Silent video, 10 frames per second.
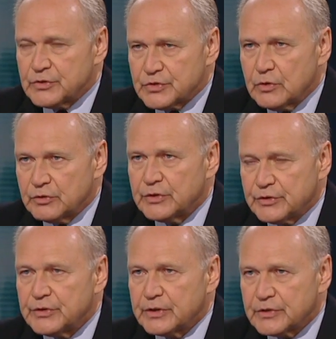to,
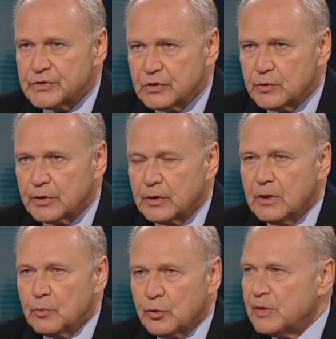to, the consumer,
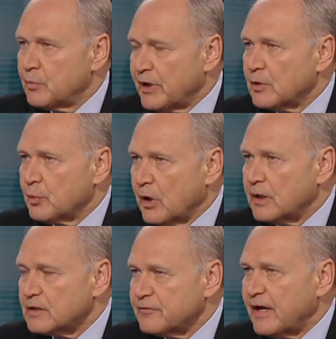bring better
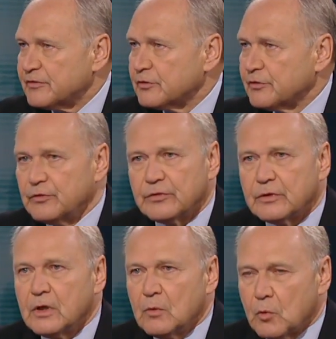products faster,
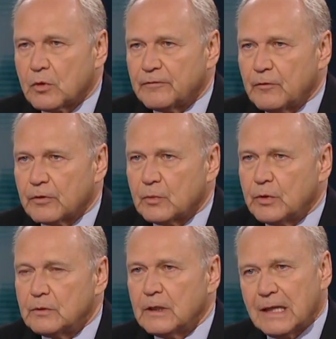sooner, more
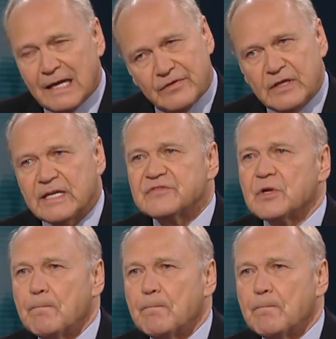affordable. Bob, I think that's you,